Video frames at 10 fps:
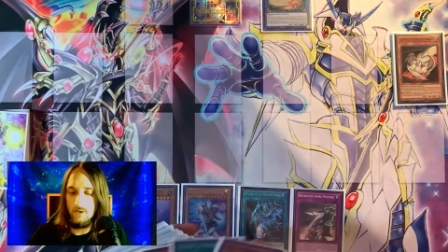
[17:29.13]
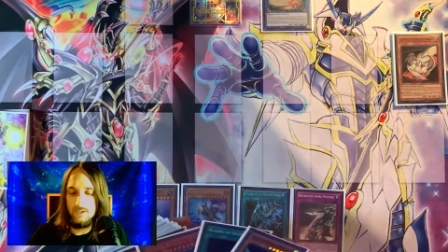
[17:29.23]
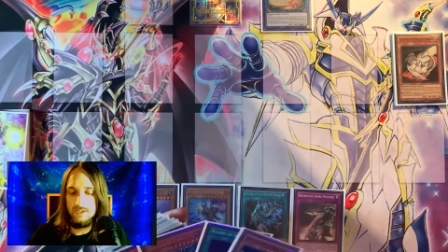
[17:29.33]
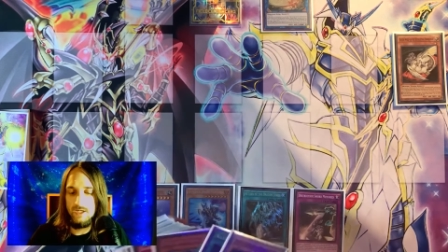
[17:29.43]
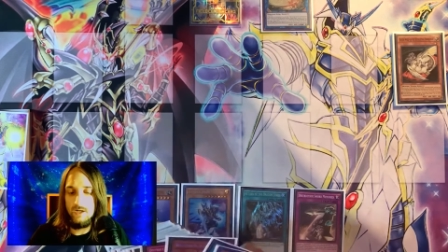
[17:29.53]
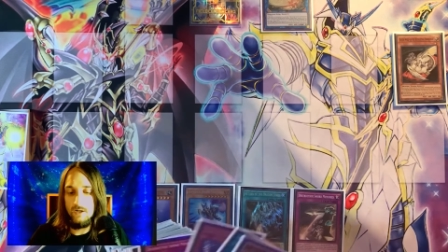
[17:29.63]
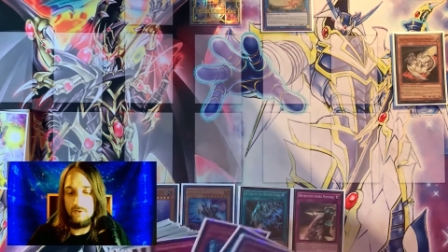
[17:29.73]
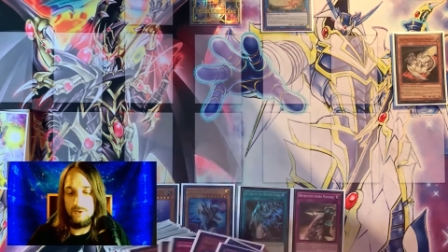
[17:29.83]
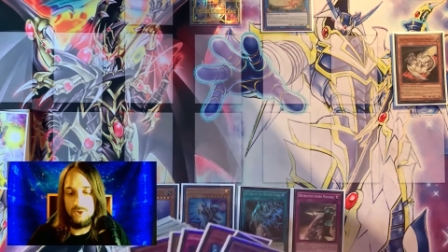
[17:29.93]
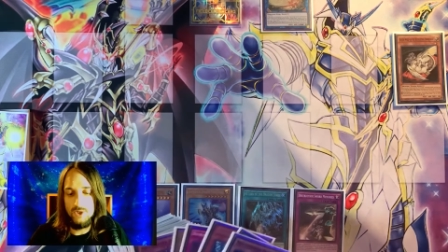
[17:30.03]
going to send
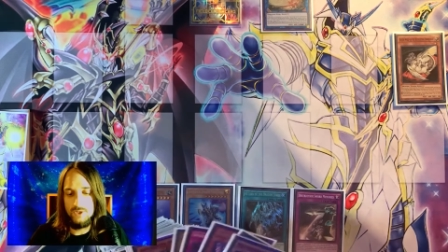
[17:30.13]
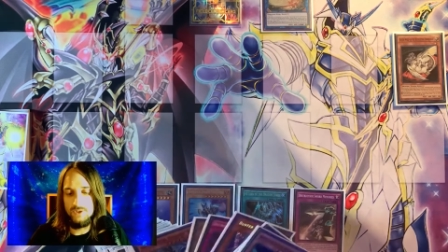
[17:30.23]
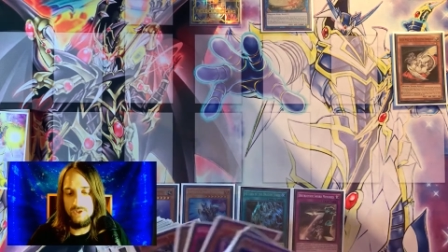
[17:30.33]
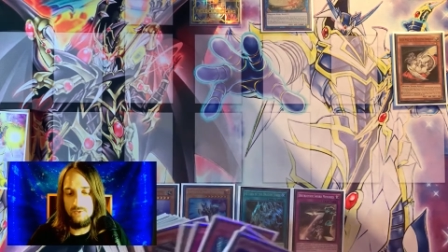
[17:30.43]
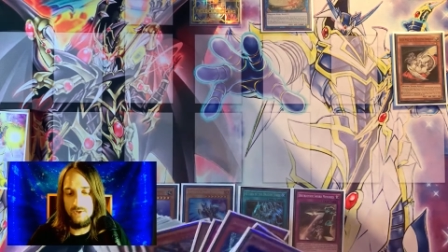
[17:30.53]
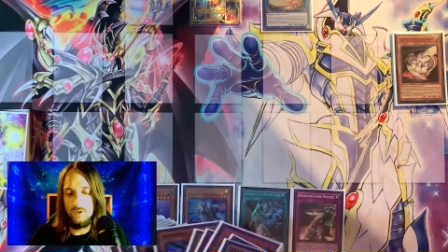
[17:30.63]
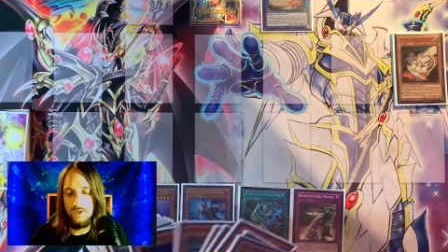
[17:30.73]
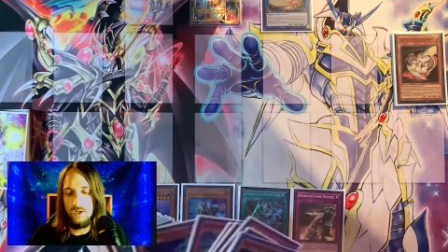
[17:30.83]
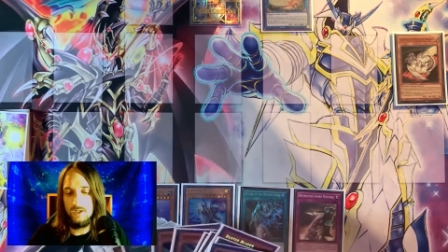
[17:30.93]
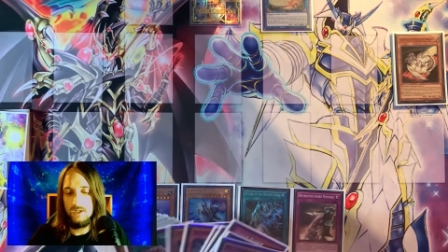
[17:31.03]
another Destruction Sword
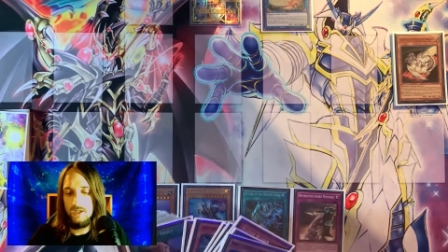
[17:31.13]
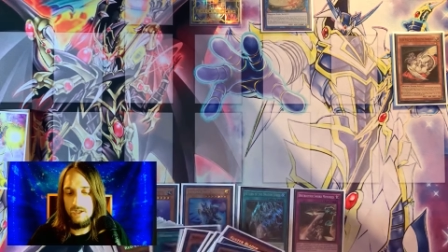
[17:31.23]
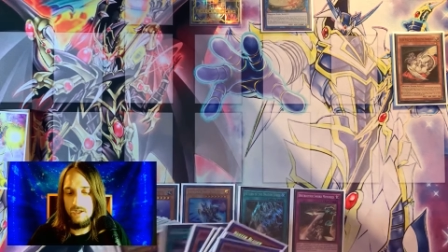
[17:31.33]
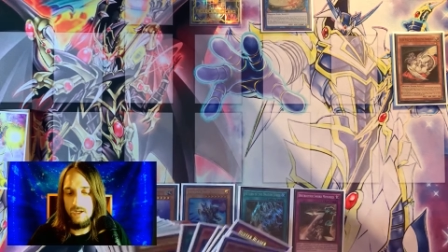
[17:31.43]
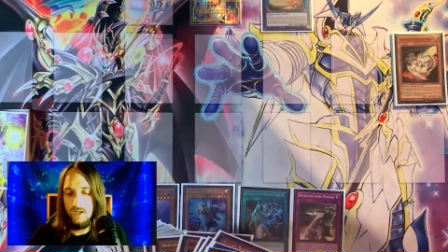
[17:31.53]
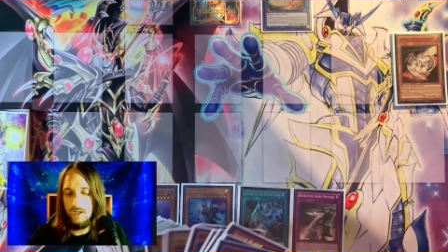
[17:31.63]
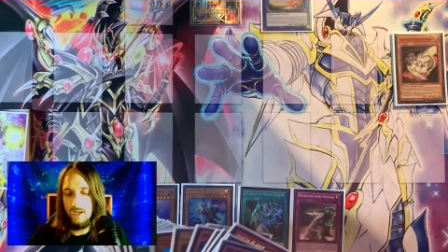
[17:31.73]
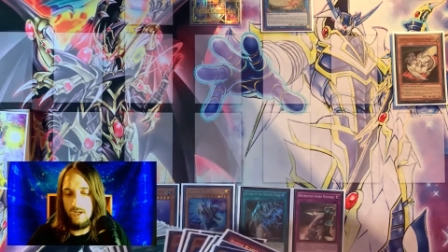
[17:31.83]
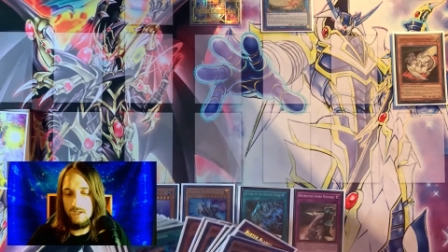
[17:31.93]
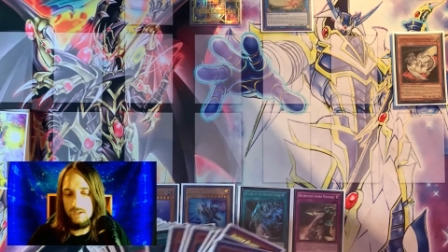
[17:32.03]
card,
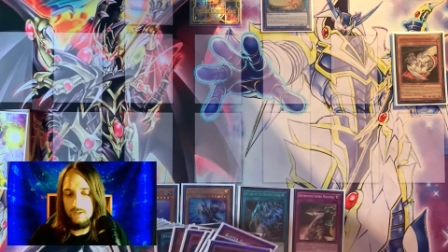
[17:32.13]
and